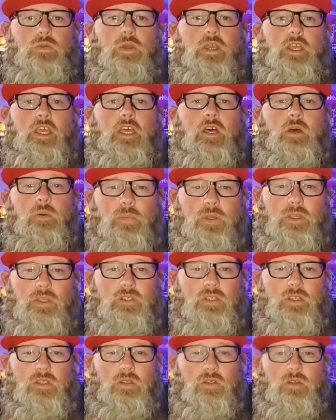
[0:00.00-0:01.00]
to help
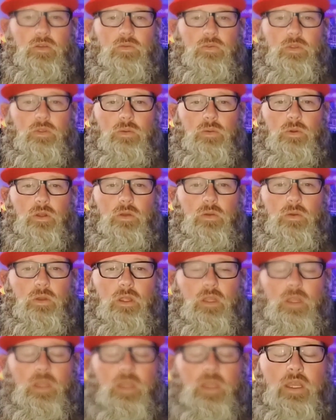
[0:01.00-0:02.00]
each other over the
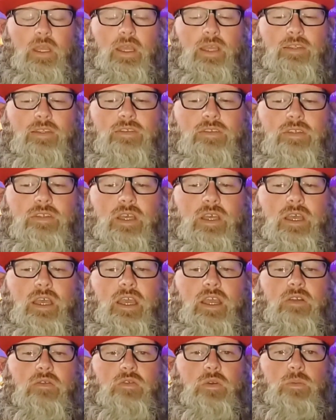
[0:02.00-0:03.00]
road. It's that
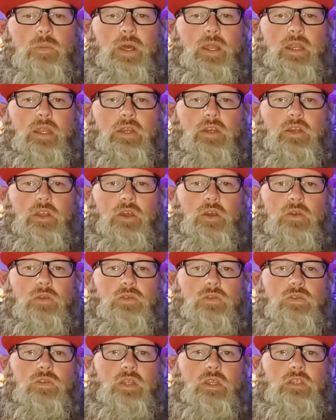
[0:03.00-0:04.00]
everybody
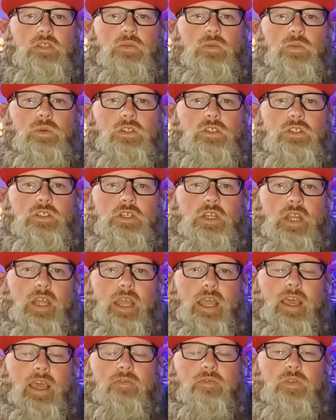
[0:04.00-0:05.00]
knows that what you're going
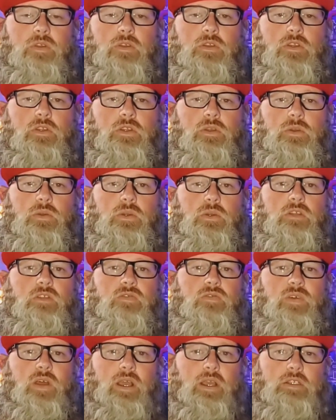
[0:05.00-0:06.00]
to have to do
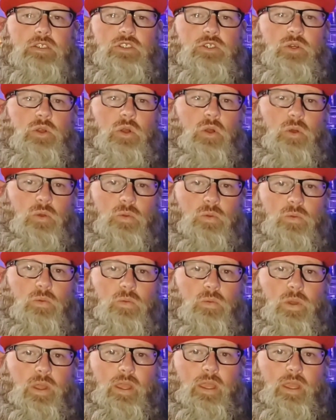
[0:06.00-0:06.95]
is find your own